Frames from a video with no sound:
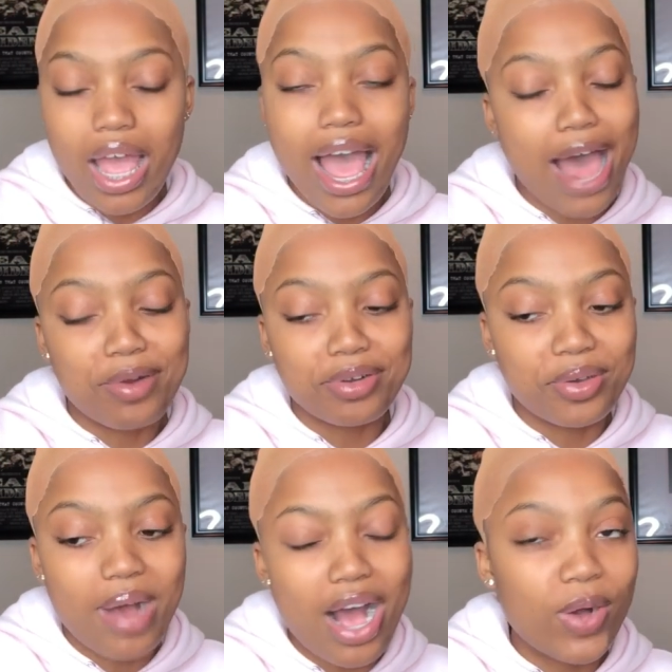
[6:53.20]
I don't
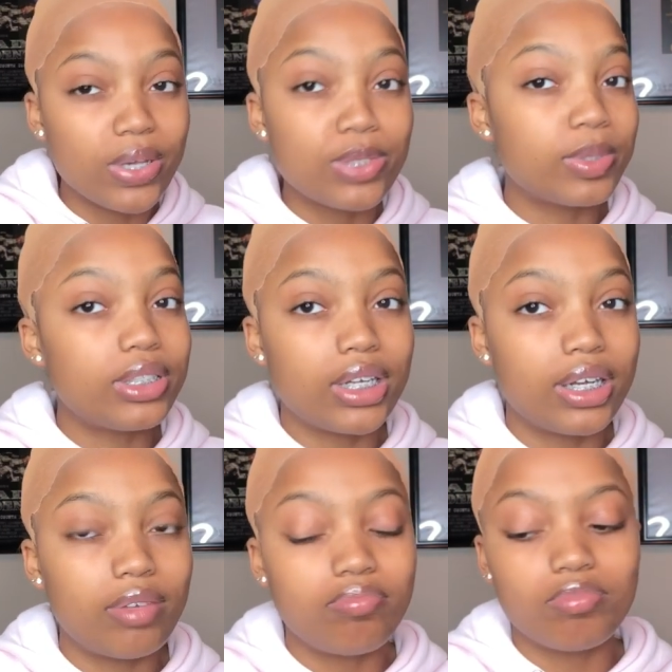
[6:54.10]
know, I always switch it
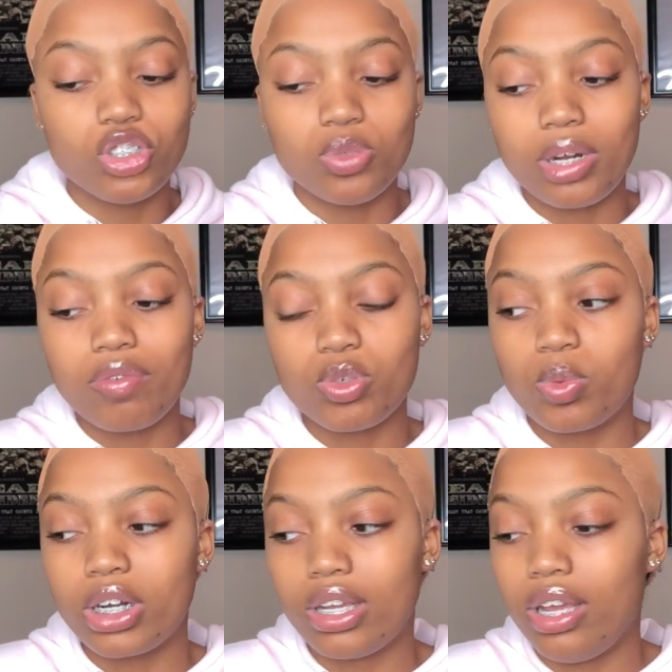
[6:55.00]
up, just whatever's
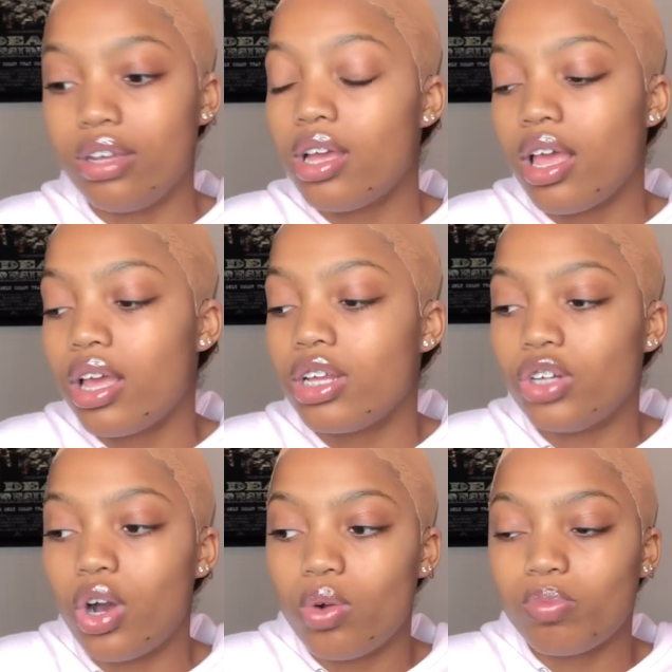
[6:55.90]
working.
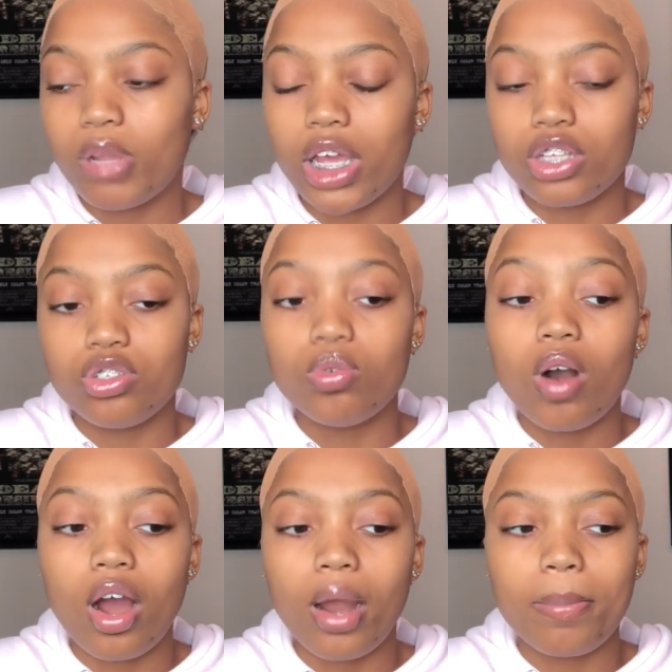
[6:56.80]
Don't pluck it too
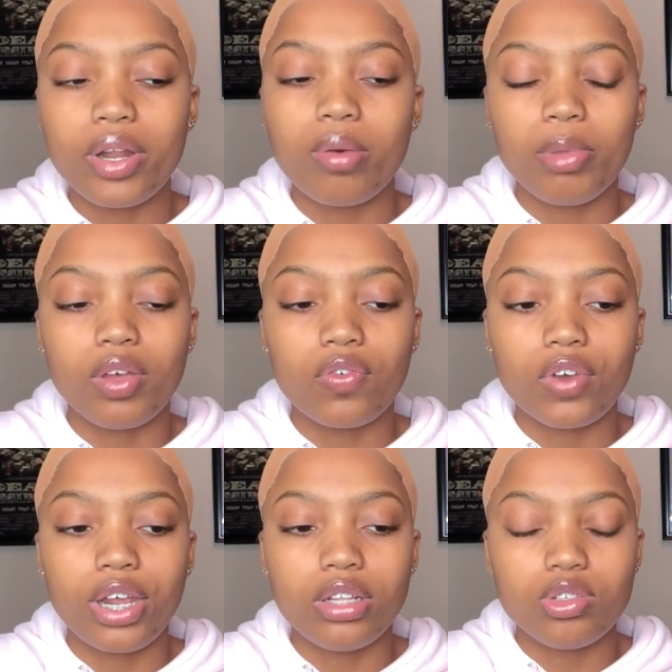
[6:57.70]
hard, but don't be
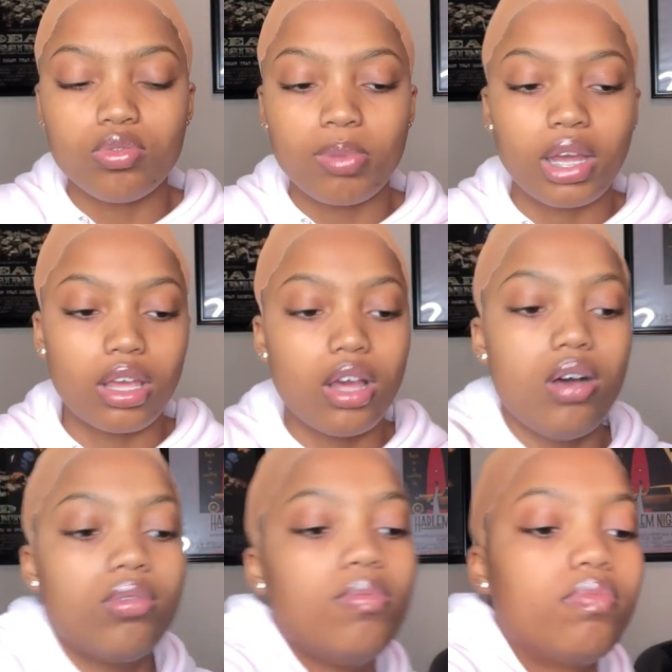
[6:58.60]
afraid to pluck it.
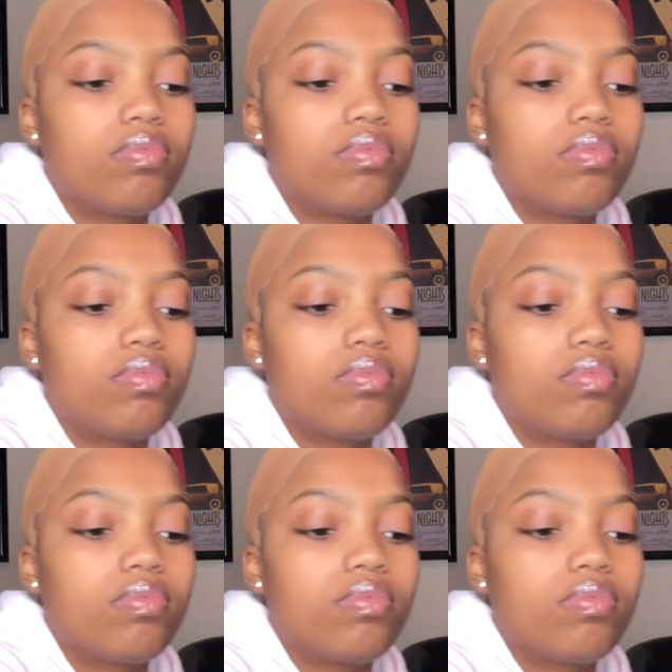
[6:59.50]
Oh,